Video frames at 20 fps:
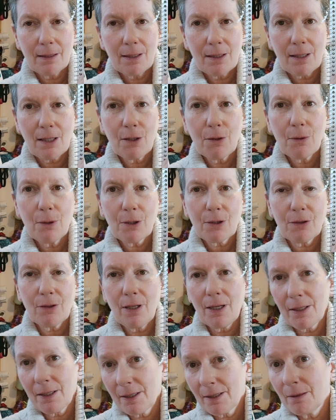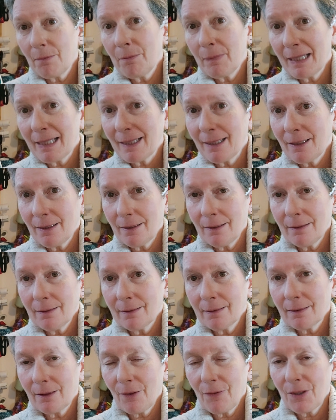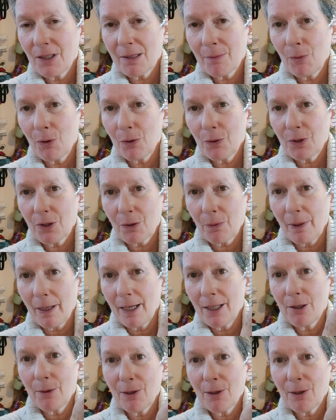Sew across the middle of the small square.